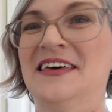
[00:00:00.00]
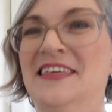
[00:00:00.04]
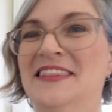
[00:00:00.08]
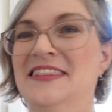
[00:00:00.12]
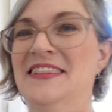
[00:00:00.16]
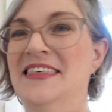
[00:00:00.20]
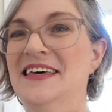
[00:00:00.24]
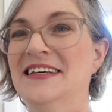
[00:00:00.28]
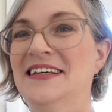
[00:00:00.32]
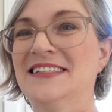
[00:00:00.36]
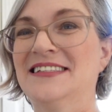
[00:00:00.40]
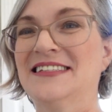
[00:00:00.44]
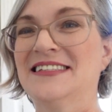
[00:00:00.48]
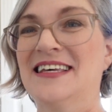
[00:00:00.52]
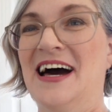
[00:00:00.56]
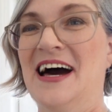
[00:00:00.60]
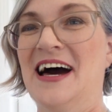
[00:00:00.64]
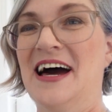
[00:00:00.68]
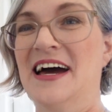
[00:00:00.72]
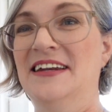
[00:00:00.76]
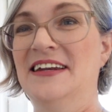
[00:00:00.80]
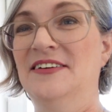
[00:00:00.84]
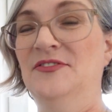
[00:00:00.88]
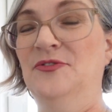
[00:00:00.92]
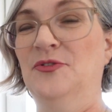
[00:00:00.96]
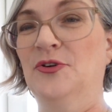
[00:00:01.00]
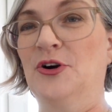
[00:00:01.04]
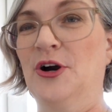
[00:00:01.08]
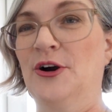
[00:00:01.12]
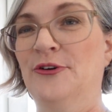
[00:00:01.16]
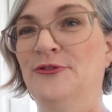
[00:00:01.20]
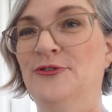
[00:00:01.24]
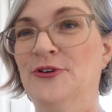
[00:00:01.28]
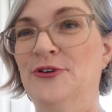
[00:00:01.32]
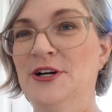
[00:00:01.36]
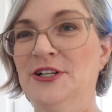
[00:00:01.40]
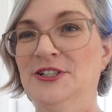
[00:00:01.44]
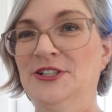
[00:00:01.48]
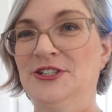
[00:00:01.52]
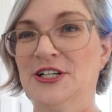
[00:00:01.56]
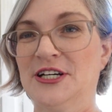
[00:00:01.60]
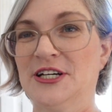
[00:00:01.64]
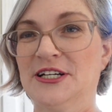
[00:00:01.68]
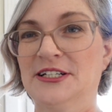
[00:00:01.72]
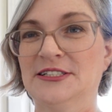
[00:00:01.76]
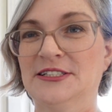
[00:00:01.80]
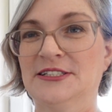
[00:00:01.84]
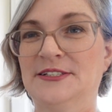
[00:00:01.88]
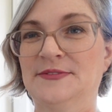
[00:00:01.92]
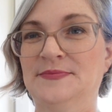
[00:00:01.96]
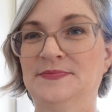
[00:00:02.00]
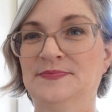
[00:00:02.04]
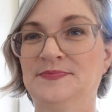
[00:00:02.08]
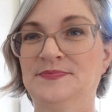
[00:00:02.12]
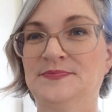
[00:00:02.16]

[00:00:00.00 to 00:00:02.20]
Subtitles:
This side, where our fridge is,